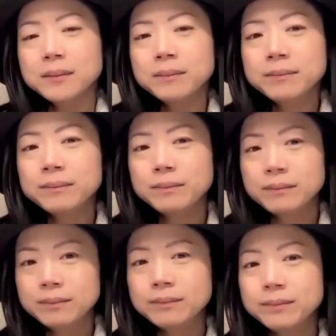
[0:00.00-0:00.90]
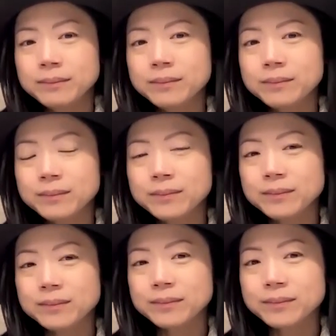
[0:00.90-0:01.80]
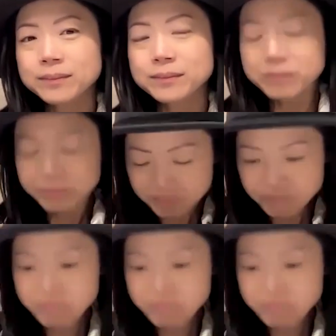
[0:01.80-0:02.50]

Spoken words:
This person isn't speaking.